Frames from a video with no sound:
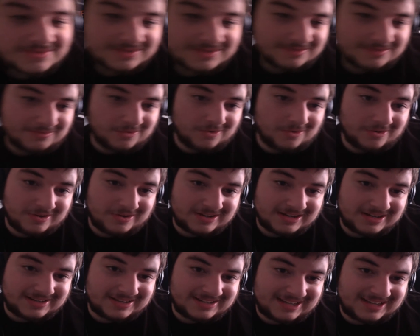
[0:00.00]

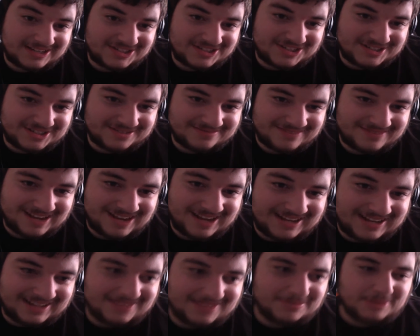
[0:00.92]
Organisation. I
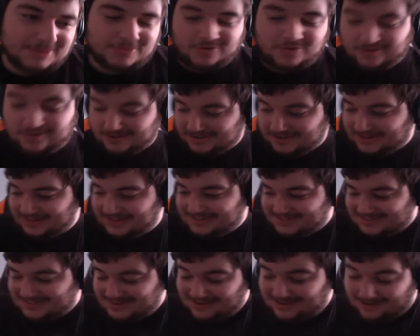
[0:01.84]
need to be more organised.
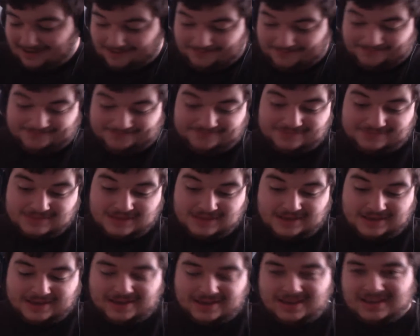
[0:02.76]

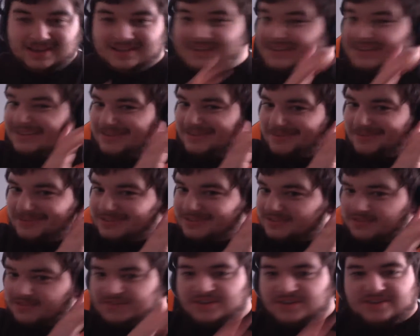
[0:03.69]
This
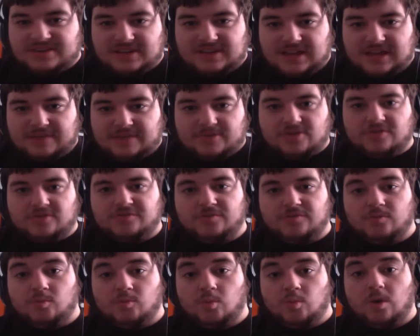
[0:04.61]
is the only game I got
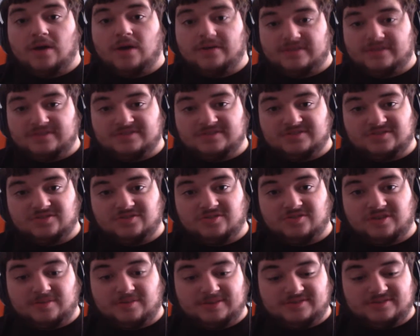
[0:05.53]
from what. There's a store
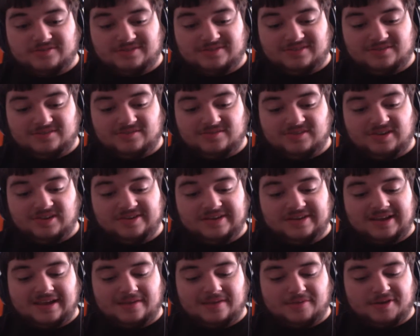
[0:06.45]
I went to. This was the only
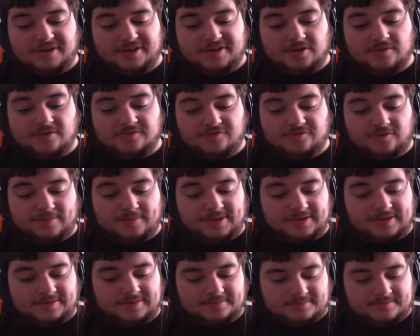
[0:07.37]
game I got from it.